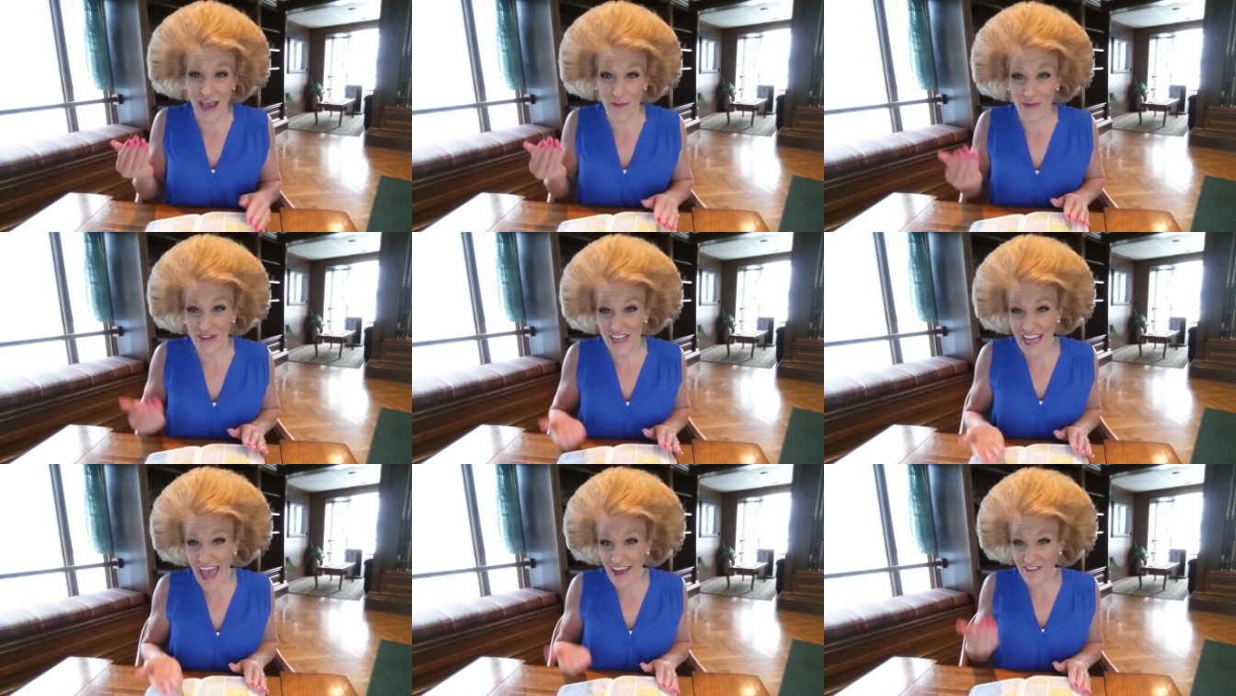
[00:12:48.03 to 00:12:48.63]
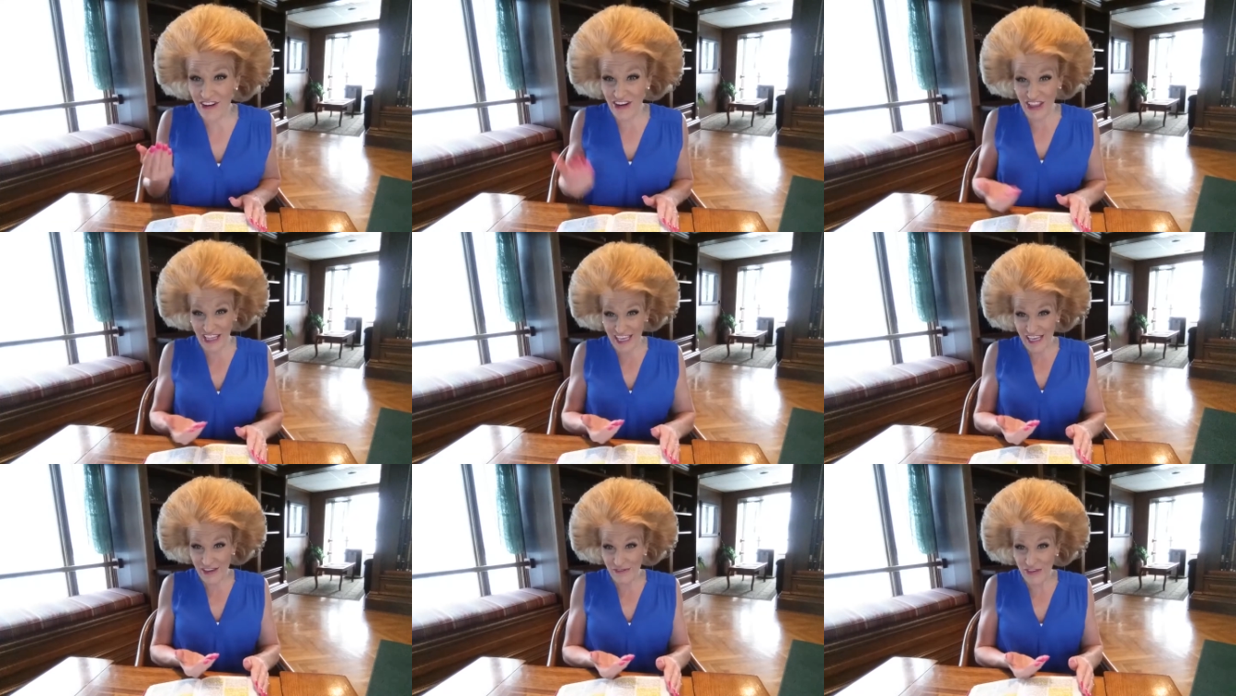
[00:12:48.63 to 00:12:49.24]
I will never
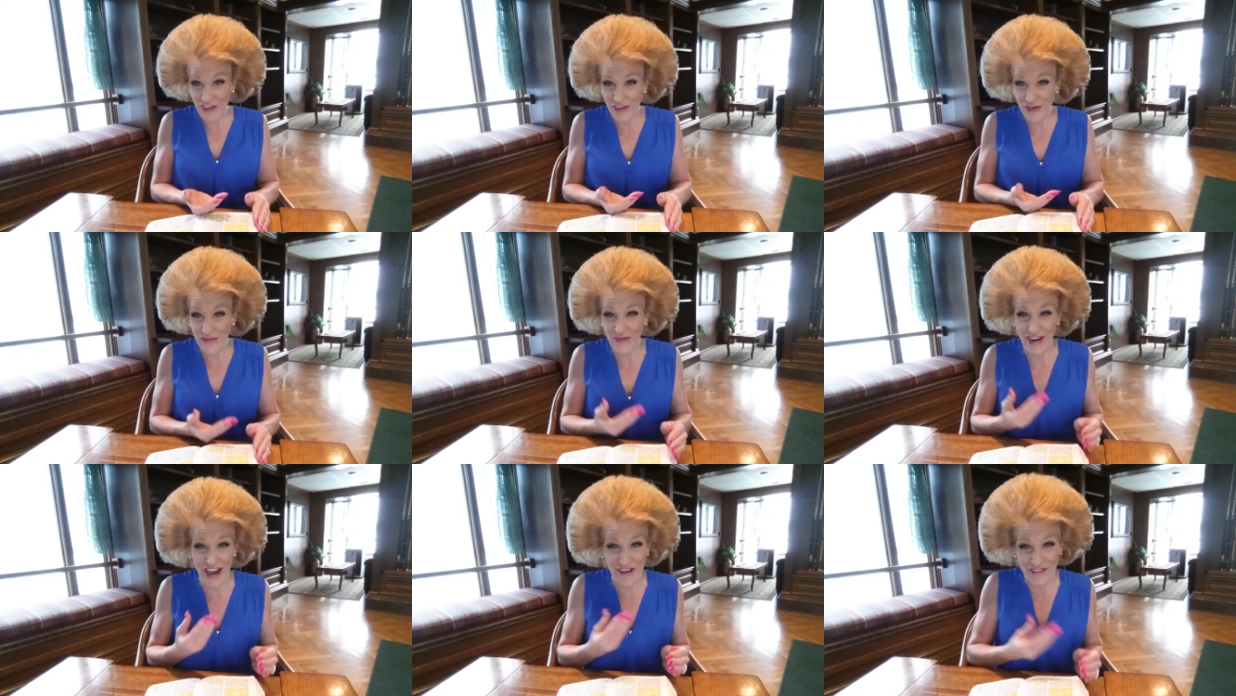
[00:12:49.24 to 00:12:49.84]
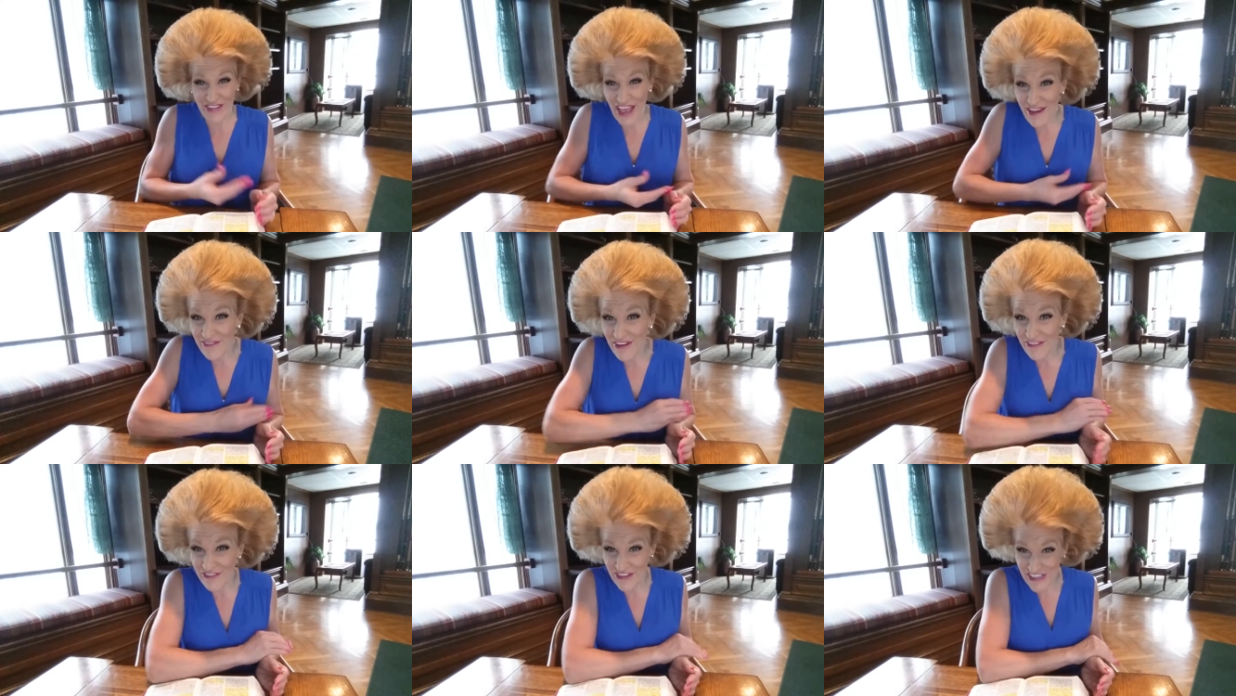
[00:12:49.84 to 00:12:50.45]
leave you and I'll
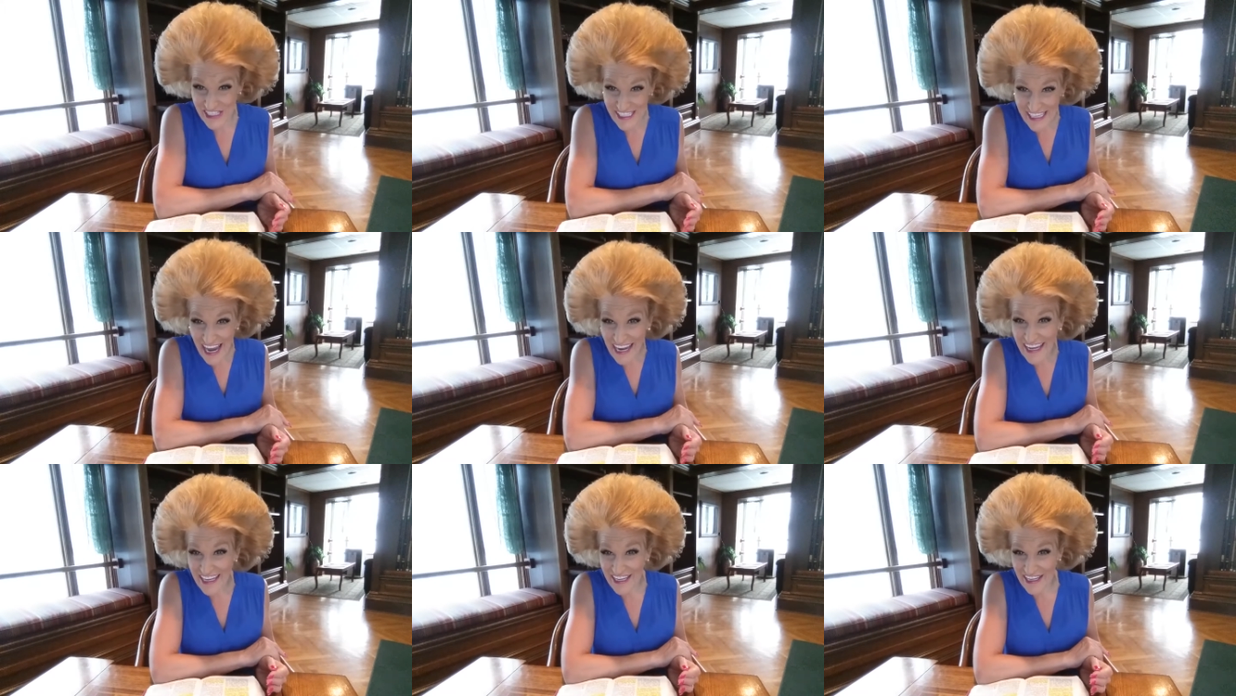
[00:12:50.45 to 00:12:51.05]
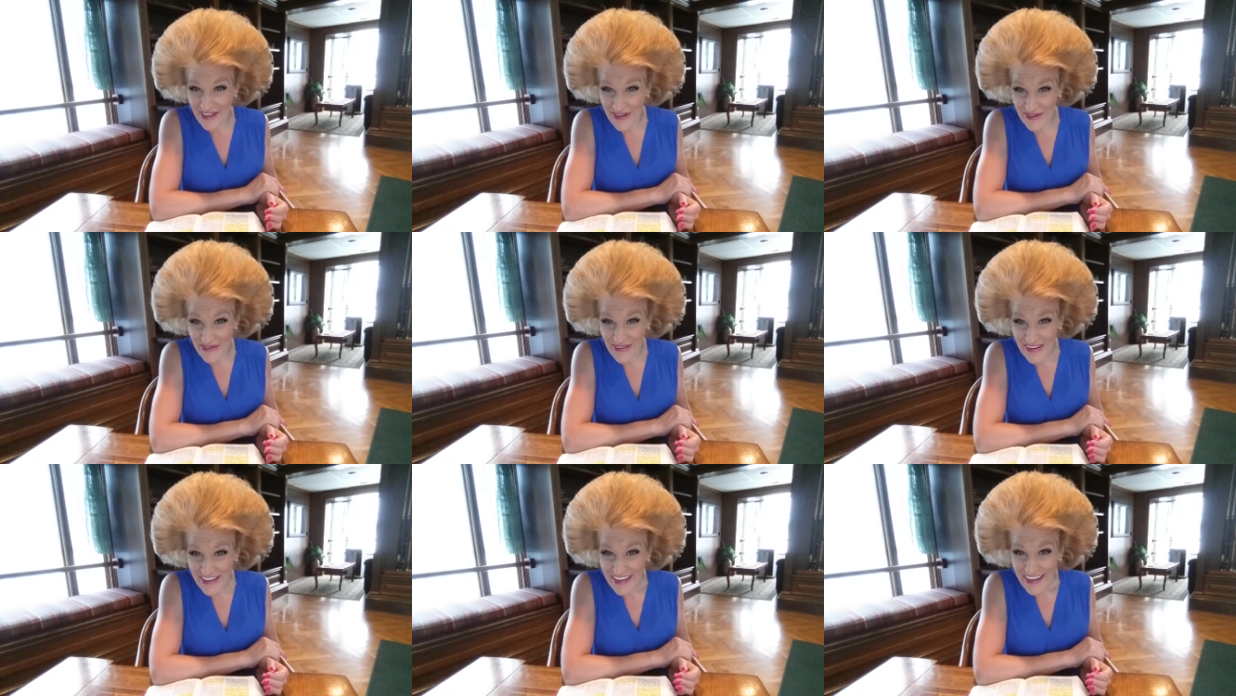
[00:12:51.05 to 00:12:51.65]
never forsake
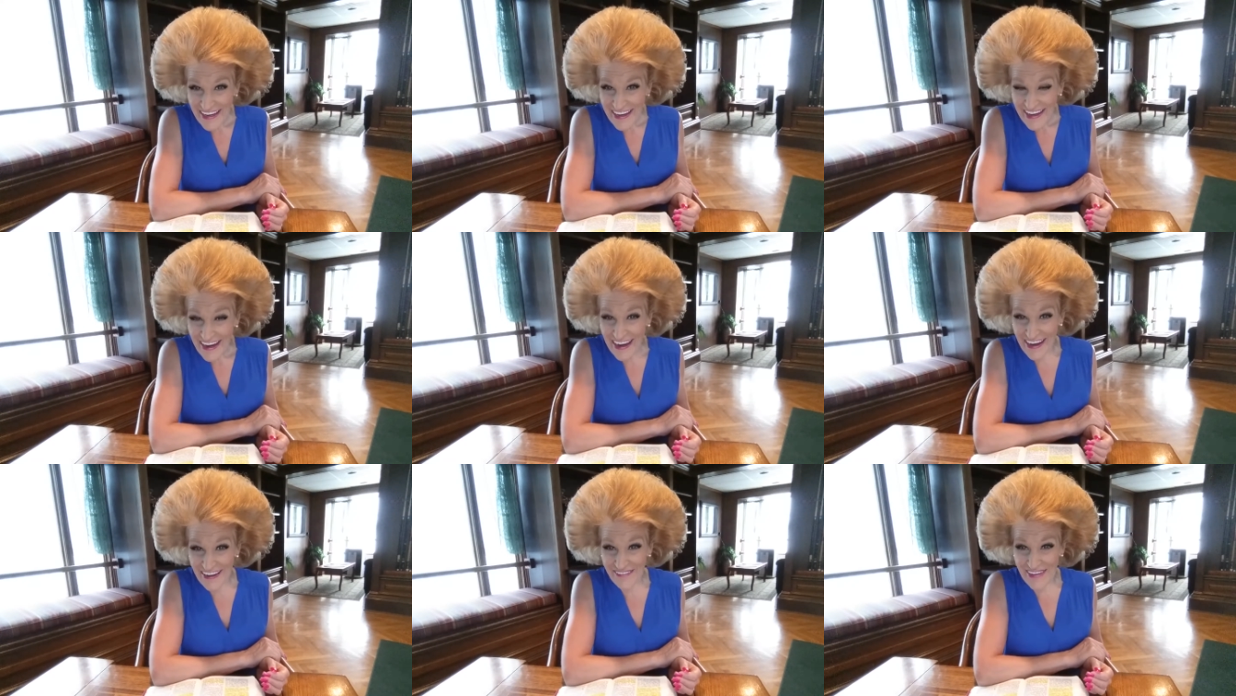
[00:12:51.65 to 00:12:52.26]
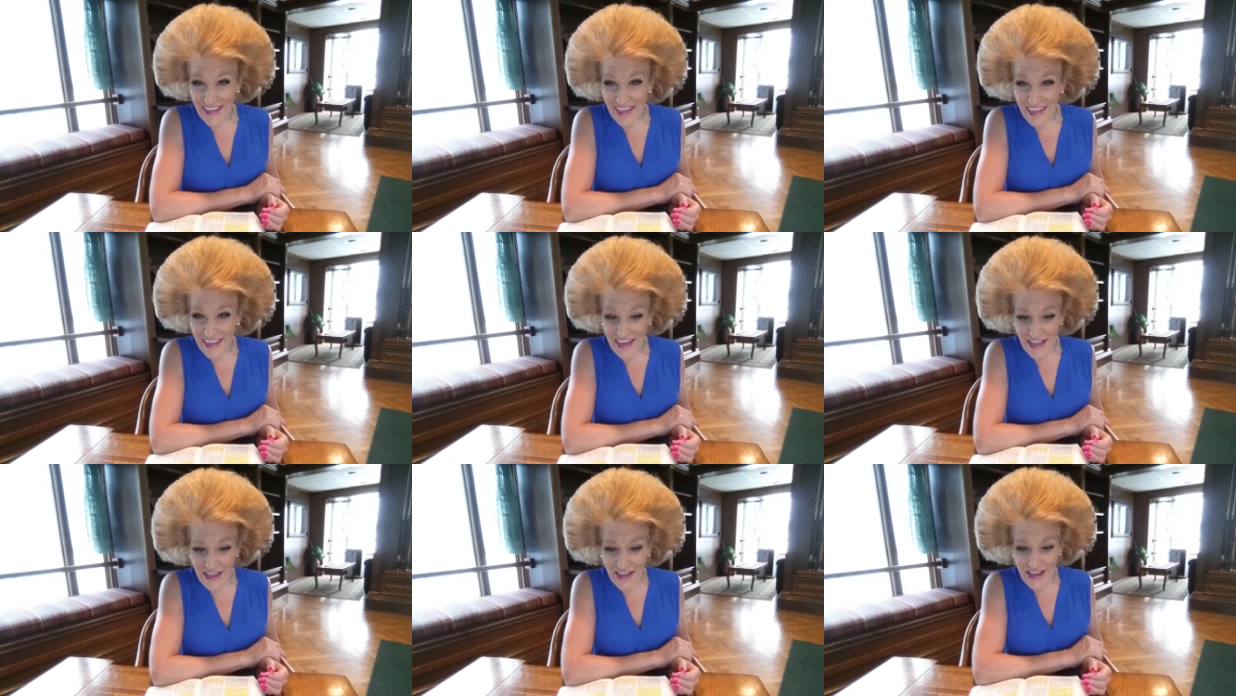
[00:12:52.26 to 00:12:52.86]
you. I
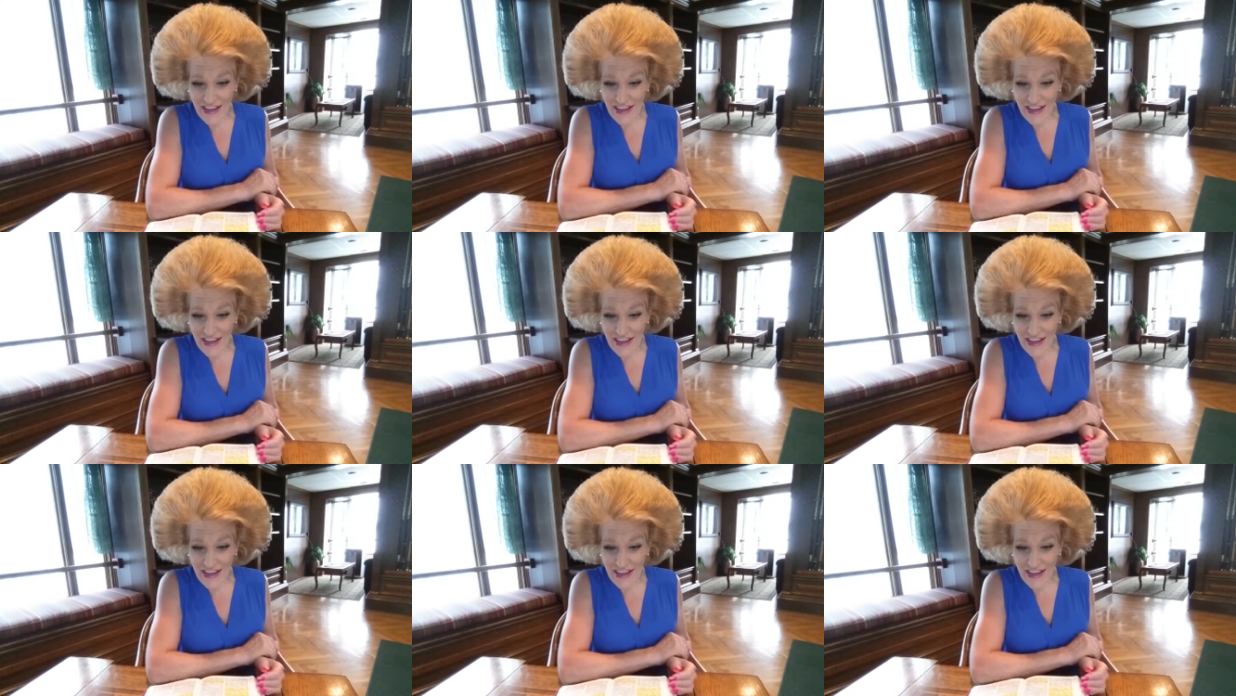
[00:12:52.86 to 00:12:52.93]
mean,